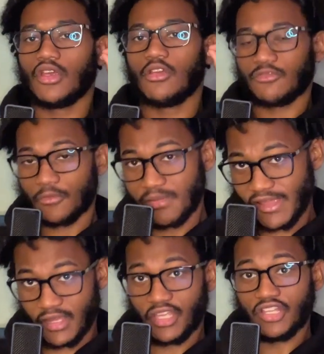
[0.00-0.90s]
for
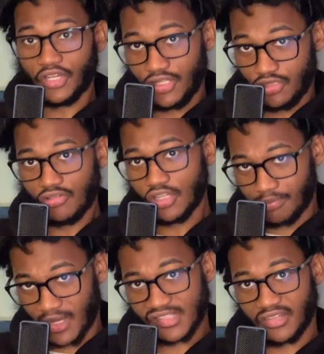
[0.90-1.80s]
being a good union
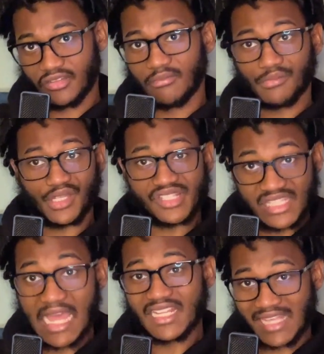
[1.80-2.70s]
president, because
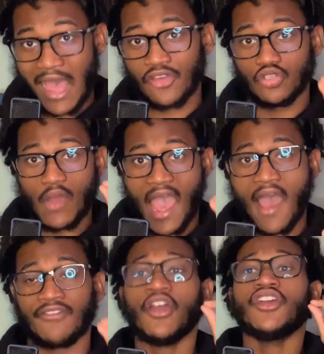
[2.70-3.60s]
that is how you
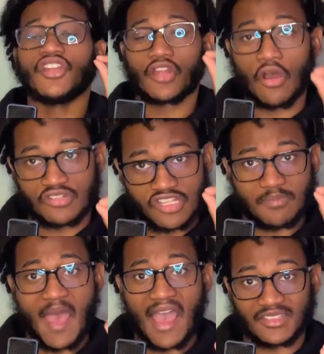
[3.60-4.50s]
have your coaches'
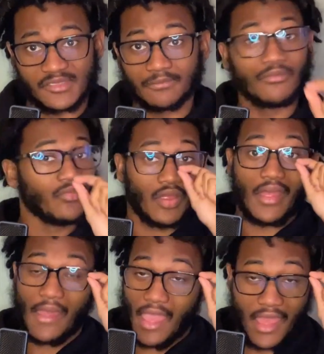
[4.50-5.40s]
backs.
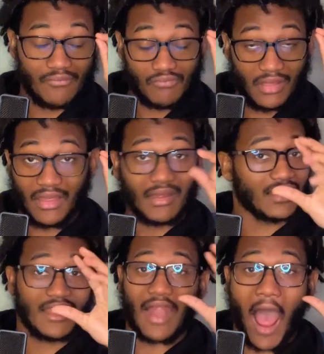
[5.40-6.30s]
And
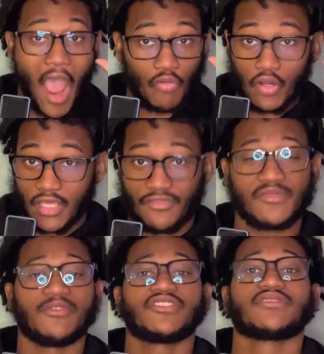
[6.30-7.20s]
again, I will give
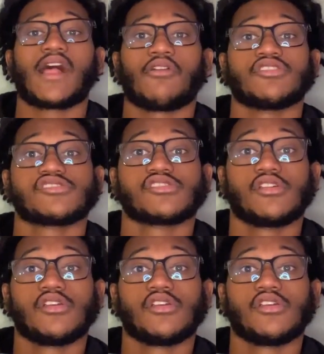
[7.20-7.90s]
him the flowers.